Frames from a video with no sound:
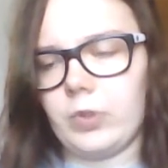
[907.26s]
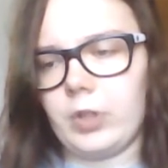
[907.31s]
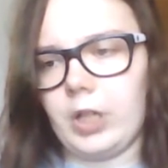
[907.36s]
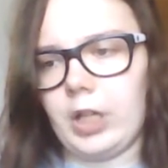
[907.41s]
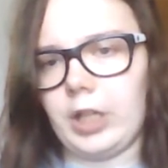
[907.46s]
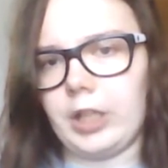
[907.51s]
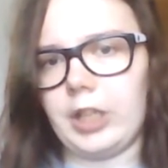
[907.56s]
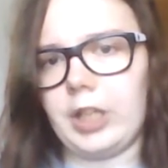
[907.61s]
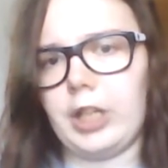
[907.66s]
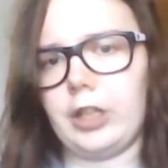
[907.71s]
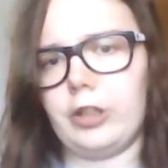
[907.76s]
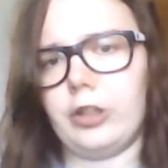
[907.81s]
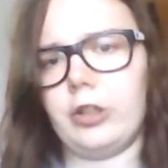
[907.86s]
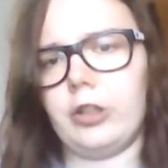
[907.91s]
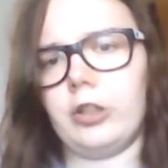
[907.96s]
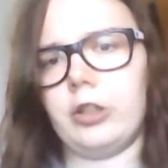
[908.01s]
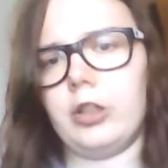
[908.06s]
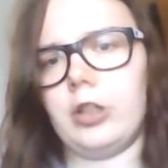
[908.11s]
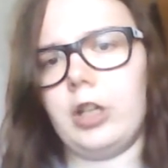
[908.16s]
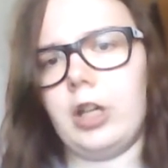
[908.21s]
Again,
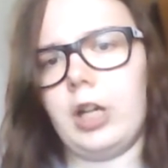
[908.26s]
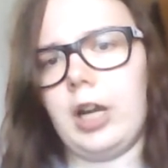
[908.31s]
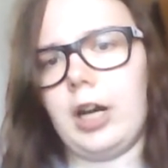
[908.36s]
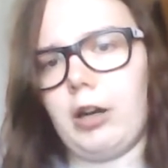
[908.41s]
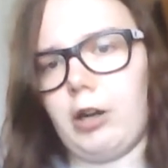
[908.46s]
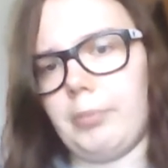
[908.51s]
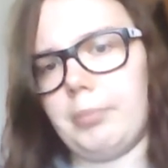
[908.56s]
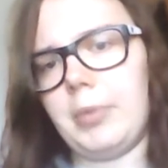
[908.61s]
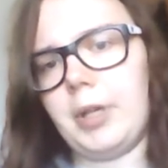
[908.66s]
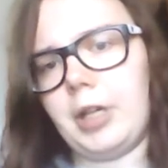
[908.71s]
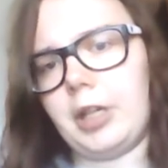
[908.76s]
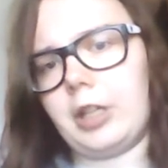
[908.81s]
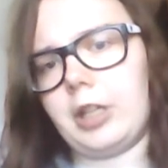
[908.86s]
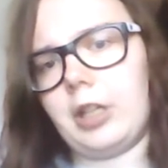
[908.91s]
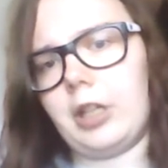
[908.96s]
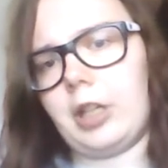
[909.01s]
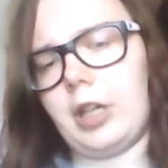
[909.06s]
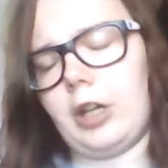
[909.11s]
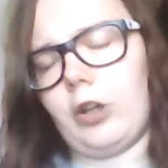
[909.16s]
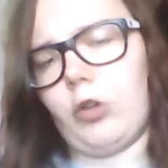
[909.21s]
Arabic
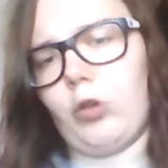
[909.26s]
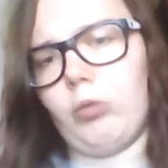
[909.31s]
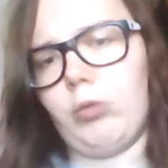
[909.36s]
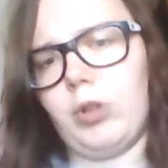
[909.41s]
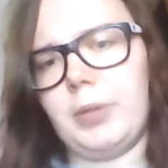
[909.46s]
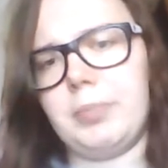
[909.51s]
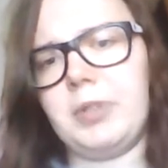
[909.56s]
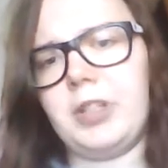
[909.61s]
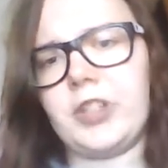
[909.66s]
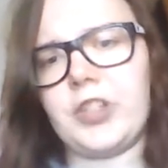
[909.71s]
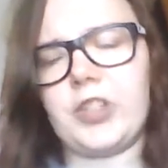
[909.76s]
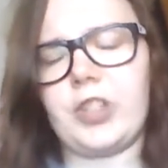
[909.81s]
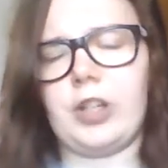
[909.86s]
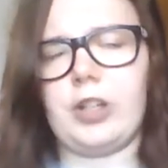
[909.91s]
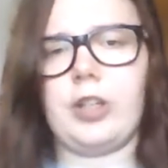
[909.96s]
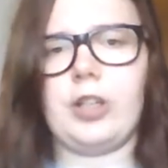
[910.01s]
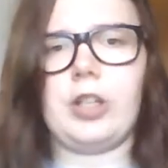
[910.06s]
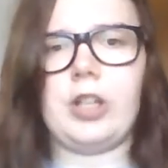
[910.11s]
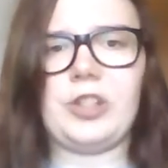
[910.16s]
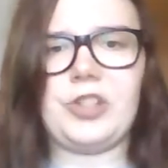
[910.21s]
can only be
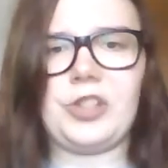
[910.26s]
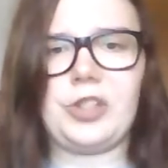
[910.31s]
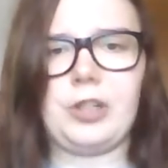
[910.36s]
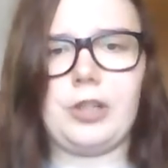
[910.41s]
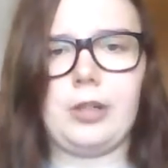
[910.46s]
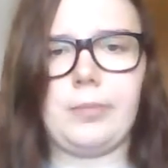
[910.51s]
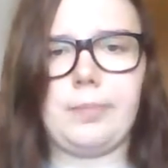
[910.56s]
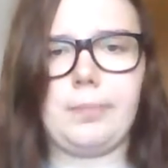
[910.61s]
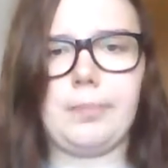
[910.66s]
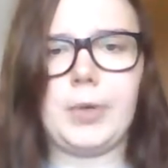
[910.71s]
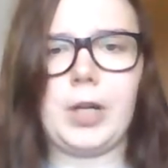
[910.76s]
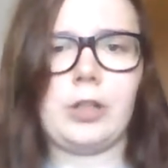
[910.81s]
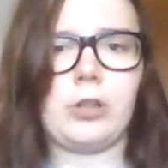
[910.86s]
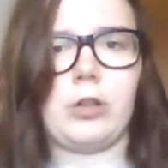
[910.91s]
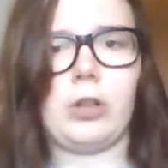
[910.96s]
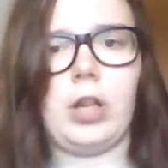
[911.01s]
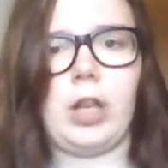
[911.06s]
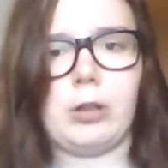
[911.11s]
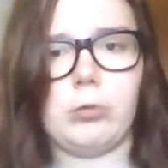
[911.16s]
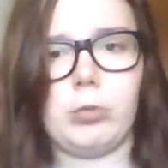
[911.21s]
studied as a minor
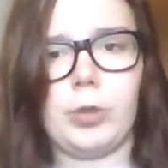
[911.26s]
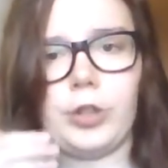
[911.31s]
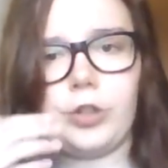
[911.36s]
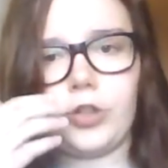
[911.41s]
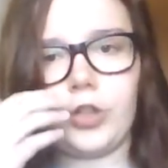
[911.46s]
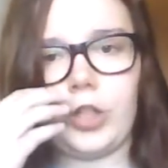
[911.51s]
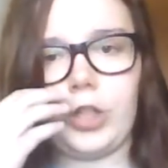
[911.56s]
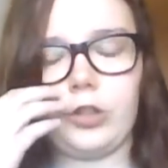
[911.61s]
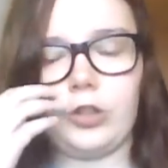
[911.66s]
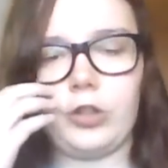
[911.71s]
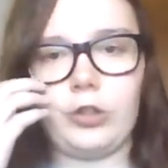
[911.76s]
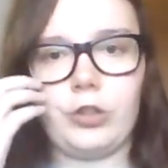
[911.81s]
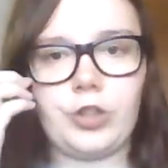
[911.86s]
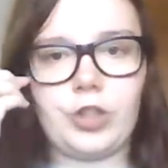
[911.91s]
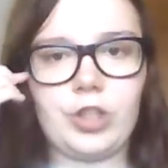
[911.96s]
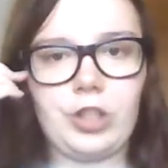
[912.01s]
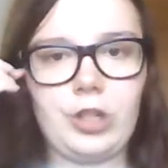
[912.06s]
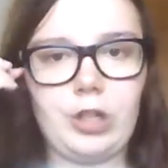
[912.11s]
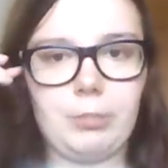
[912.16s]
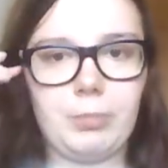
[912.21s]
language at
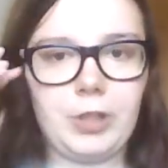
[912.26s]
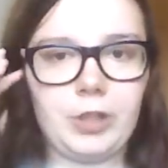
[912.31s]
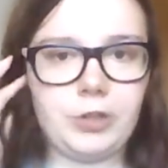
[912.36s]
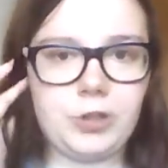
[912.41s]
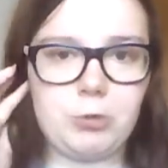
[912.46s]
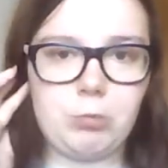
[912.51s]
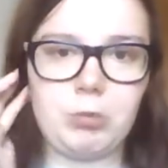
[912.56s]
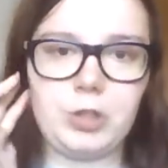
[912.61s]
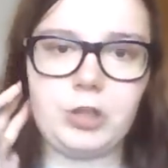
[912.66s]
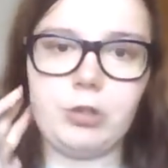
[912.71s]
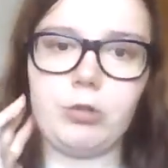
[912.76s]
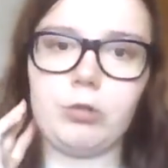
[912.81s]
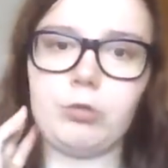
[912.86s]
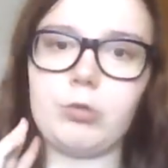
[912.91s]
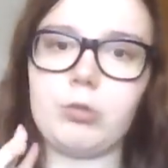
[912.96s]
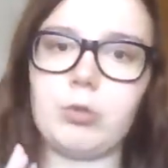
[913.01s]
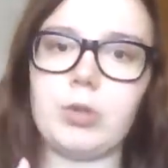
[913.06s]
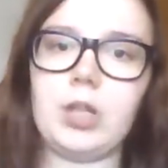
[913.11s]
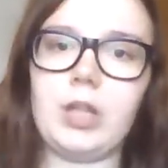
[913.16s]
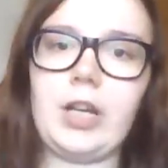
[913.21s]
UCL because we
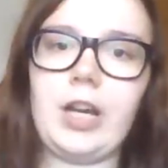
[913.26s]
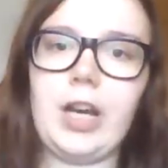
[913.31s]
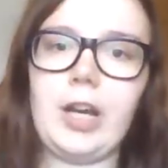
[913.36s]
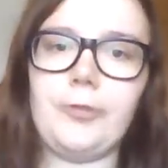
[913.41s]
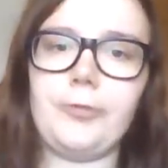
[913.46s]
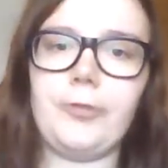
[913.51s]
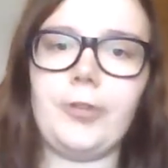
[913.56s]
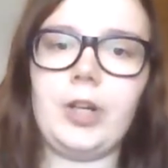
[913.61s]
don't really have